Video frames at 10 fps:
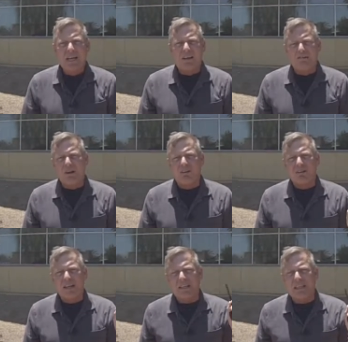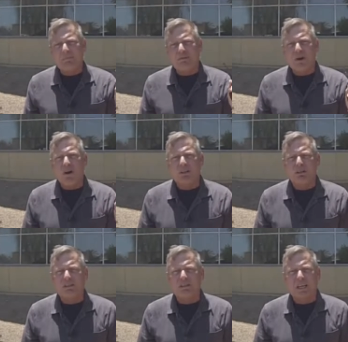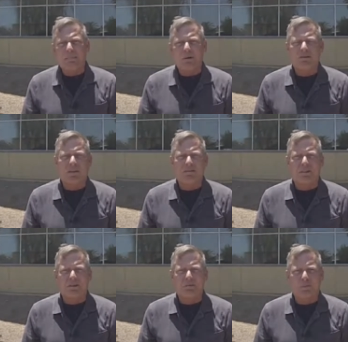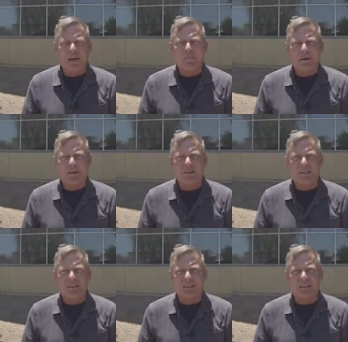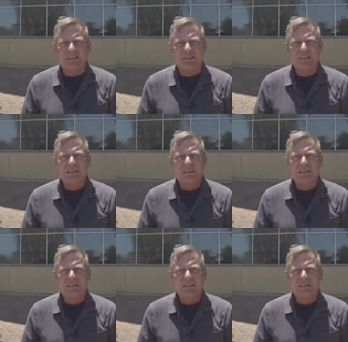as long as I can keep drawing you to keep protesting at those Planned Parenthood clinics,